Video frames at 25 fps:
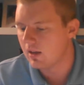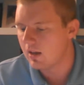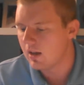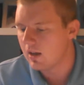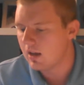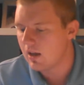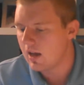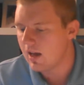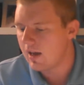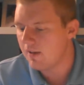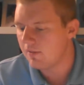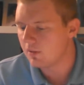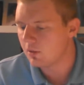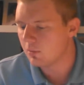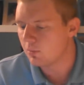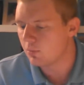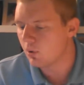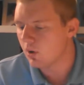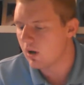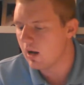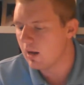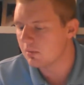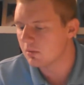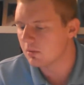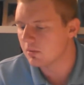Having
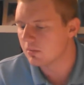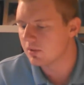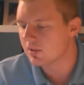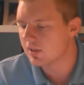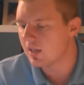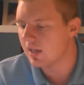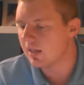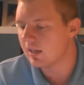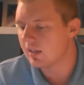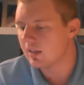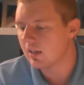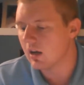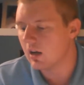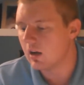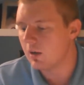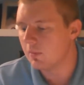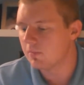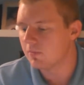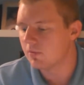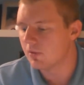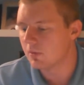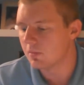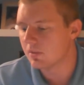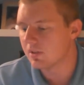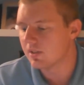problems getting
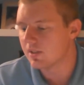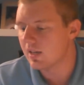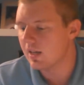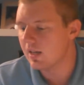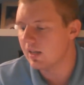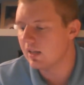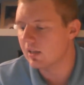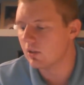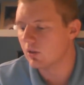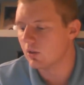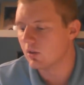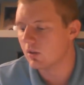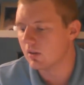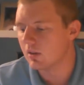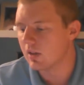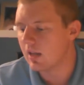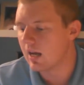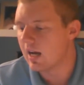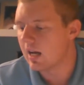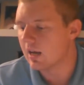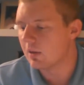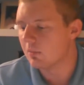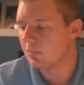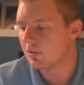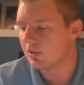up from sitting or a
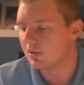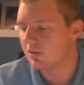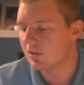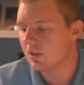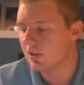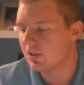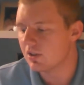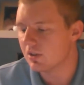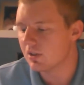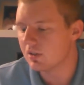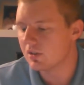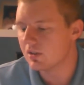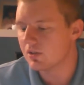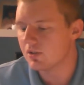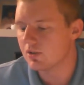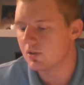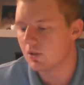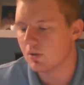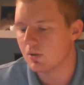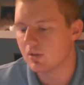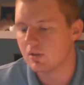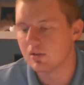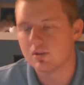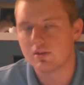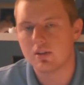lying position,
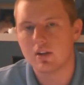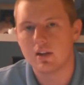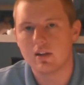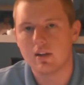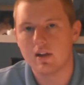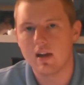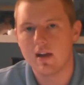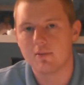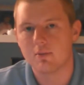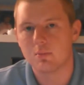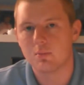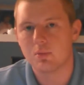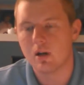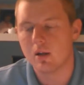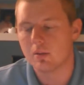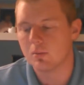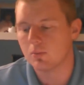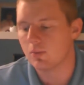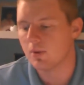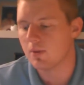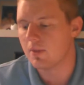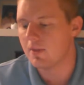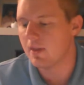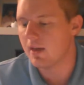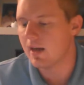students tend to have a problem
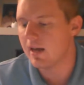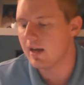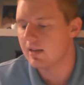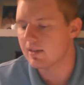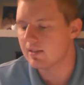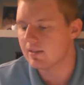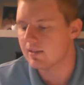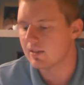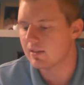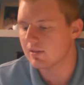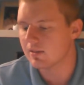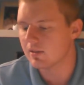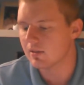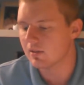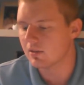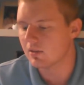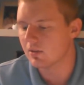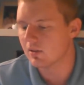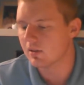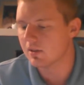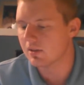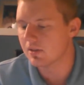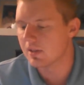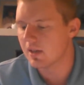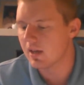with that, is an
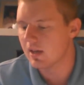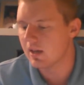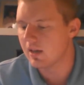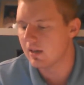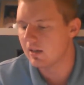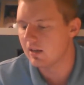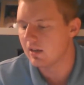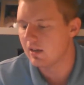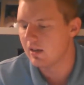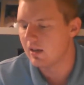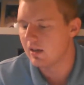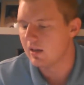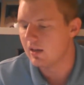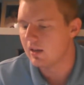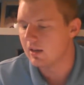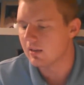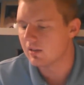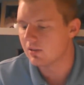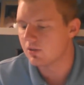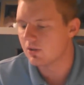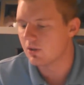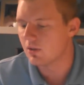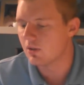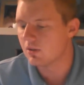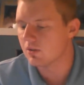early sign. And
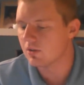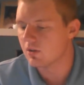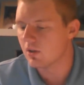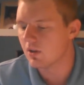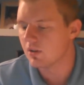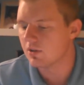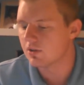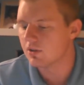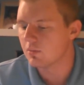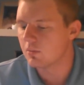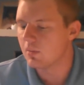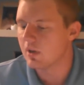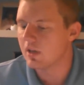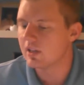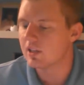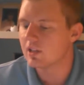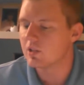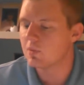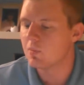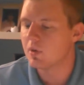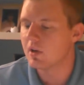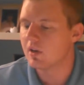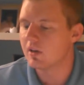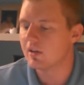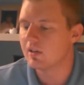students also may
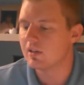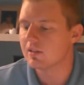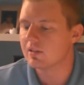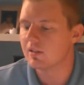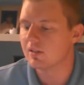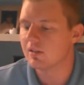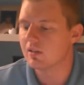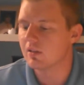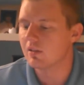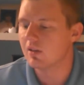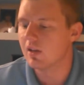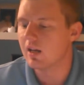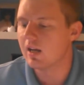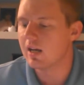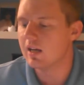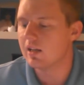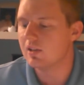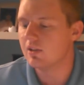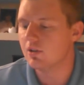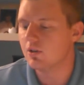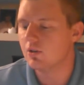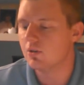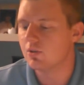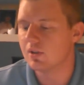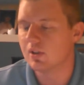experience a delay
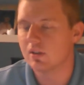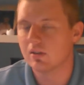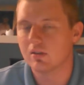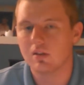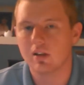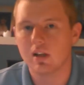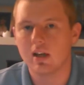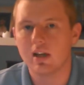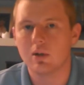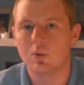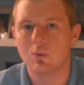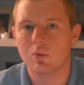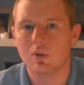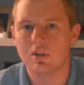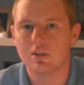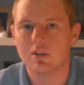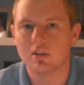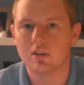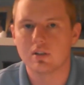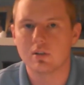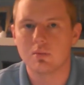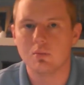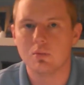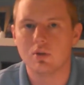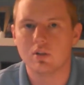in using language
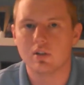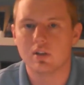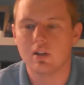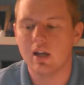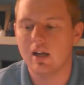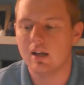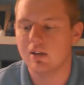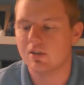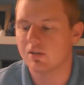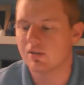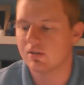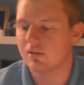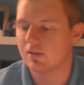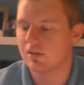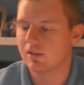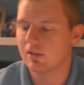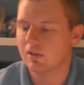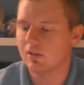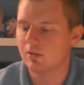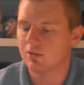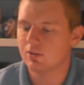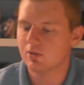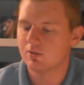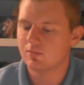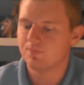and communication
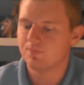skills.